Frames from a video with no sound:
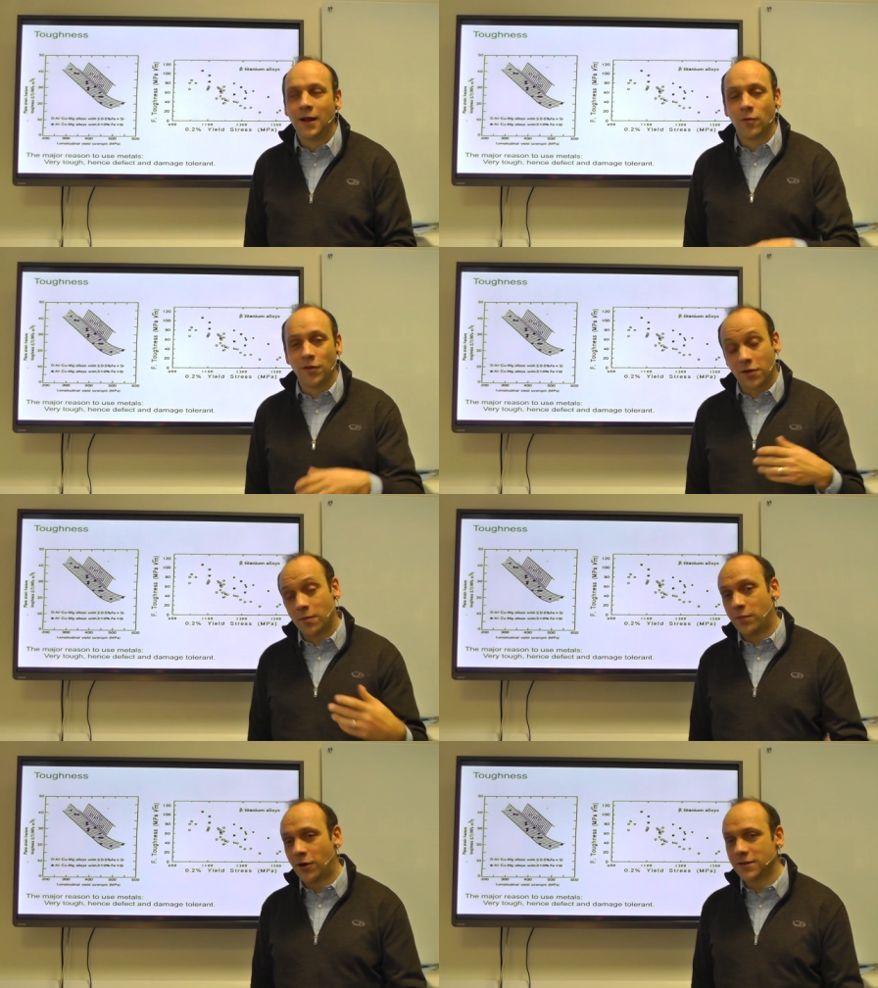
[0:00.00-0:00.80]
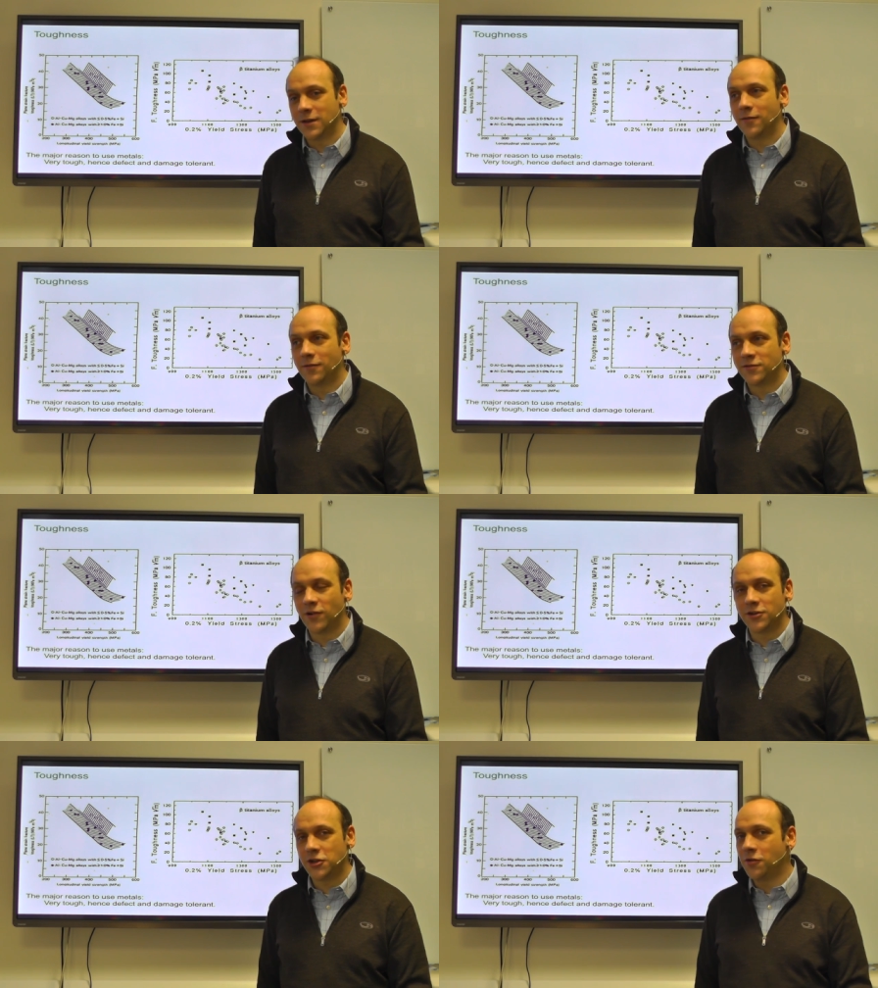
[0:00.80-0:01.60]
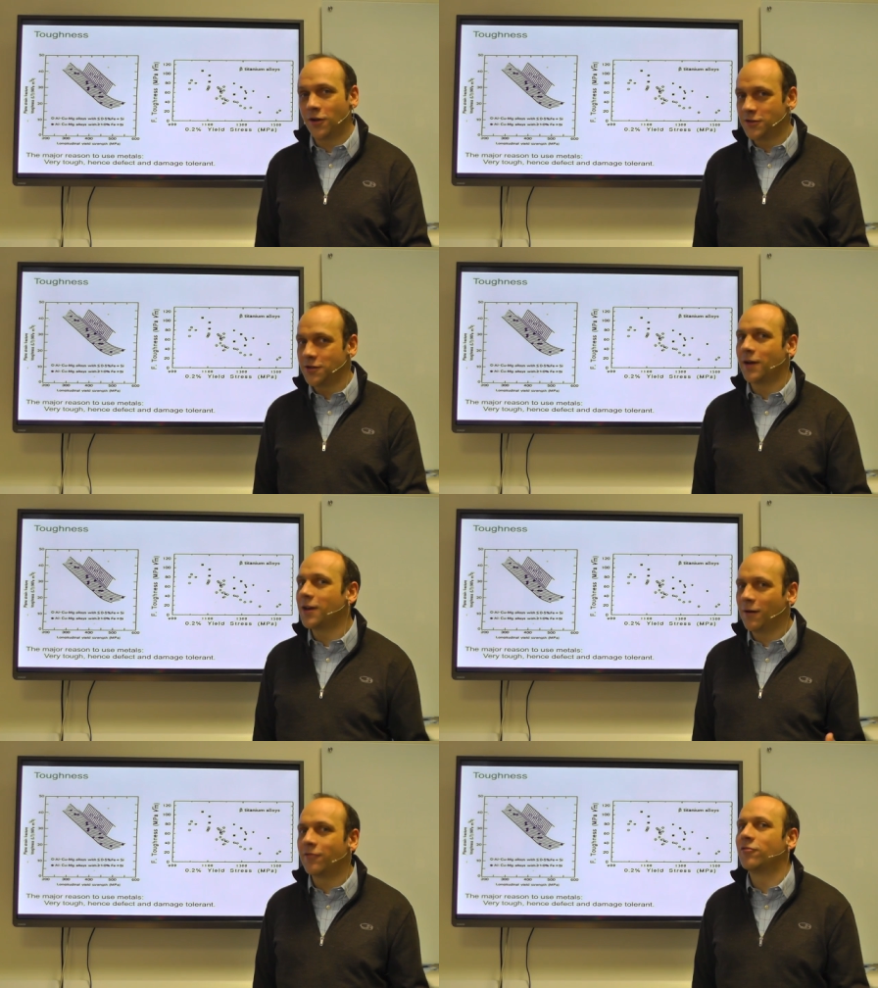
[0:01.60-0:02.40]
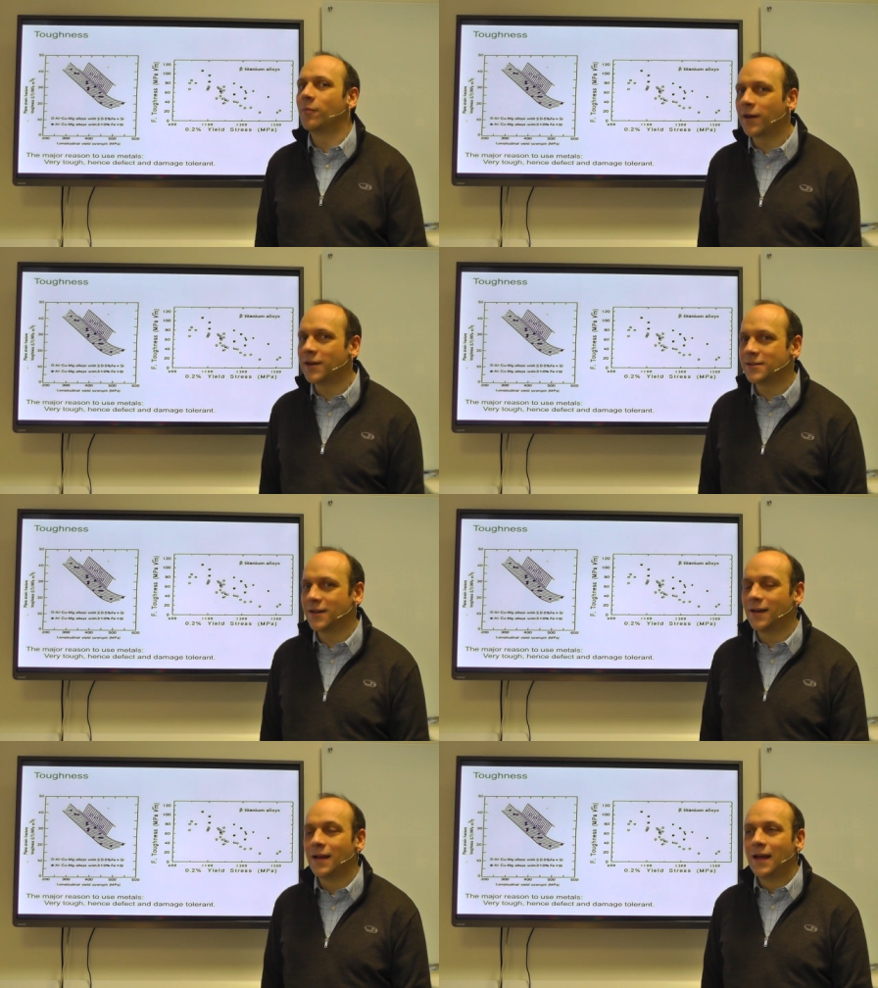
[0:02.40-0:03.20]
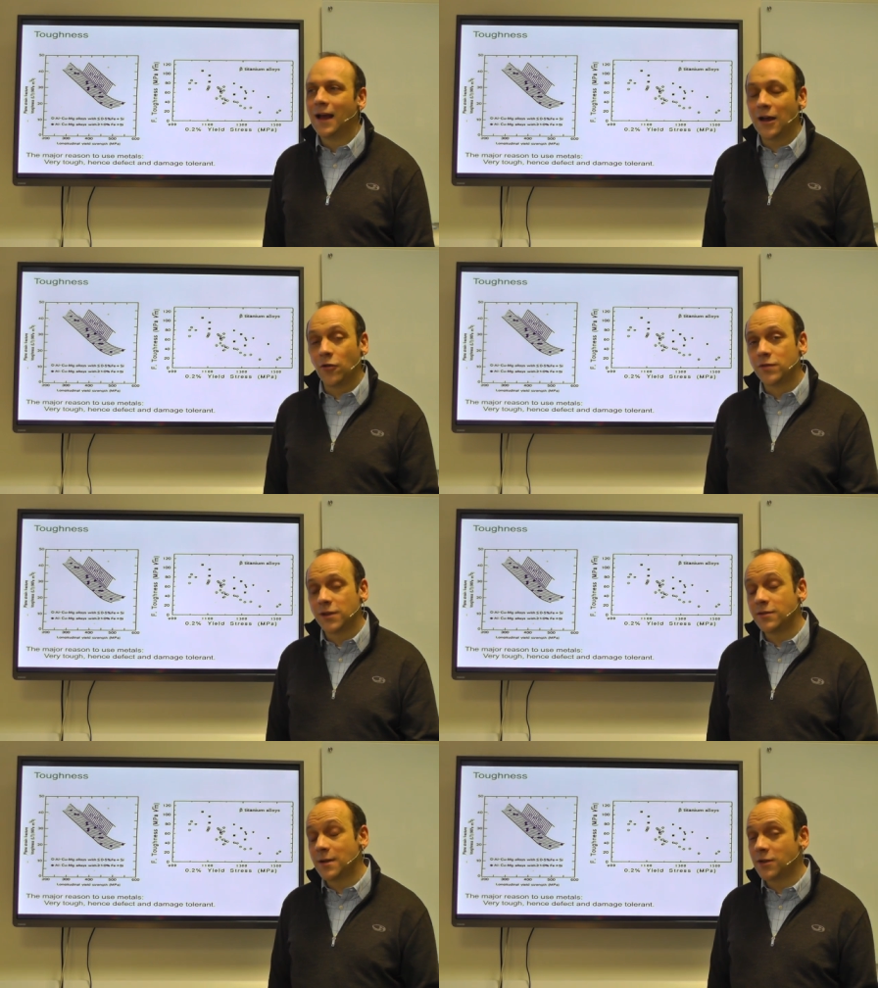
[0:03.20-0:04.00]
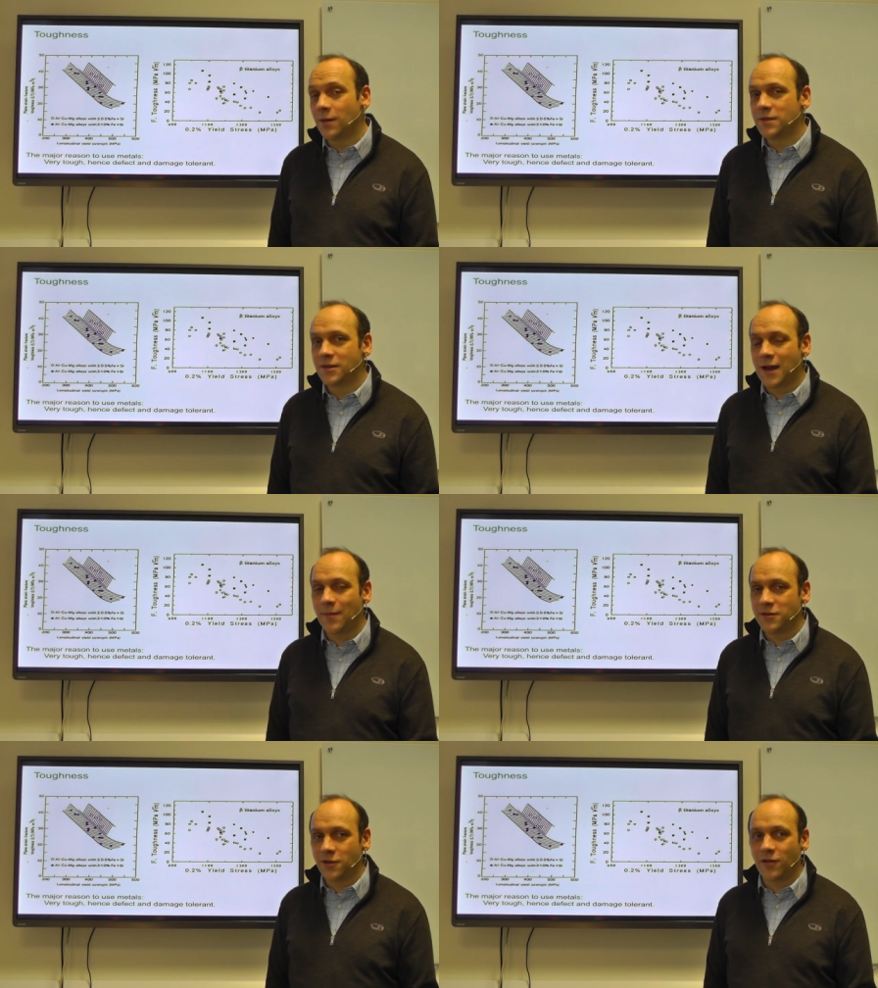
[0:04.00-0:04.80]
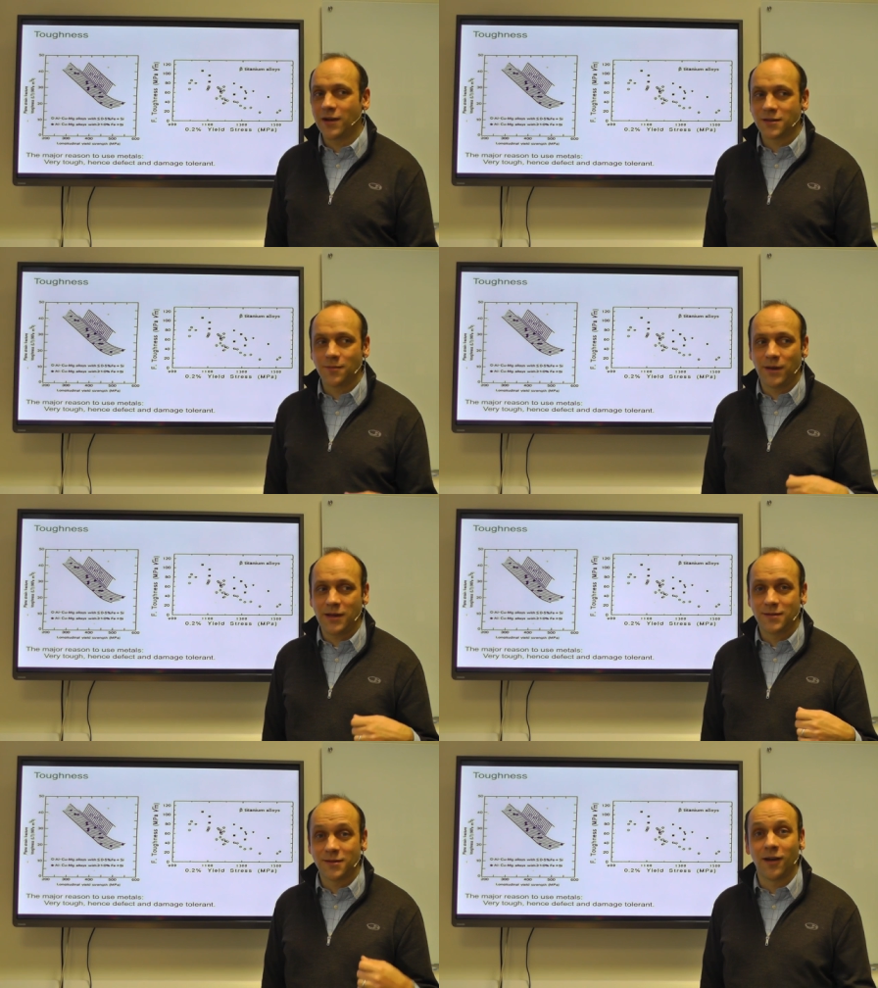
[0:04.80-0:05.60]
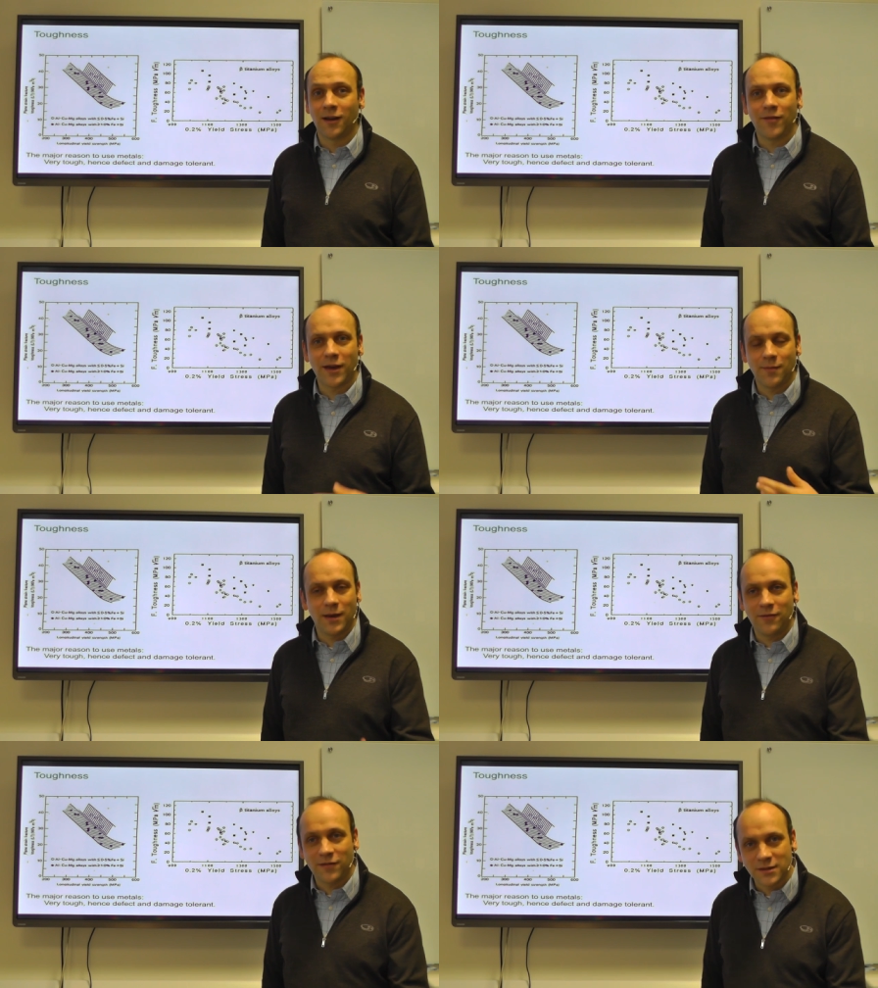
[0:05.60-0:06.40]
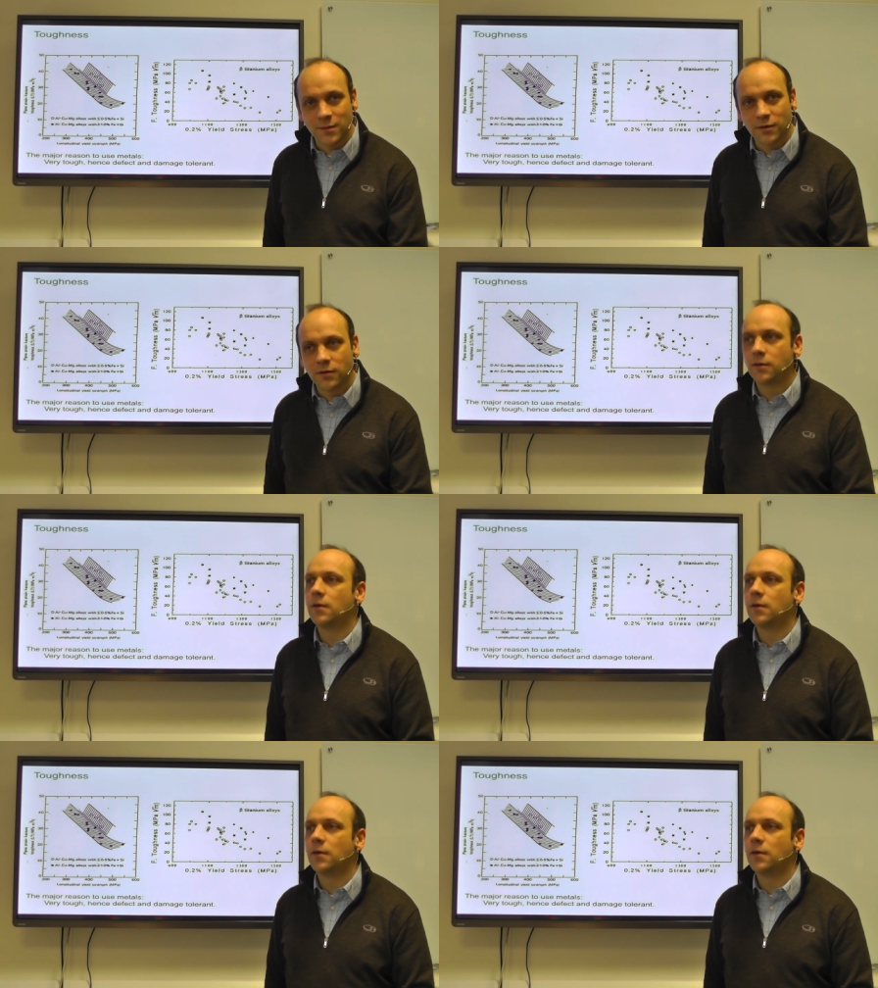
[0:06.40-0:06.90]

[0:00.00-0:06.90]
With a composite structure, you can't do that. You have to replace it. And also, sometimes the damage, the cracks can be silent. They can be invisible.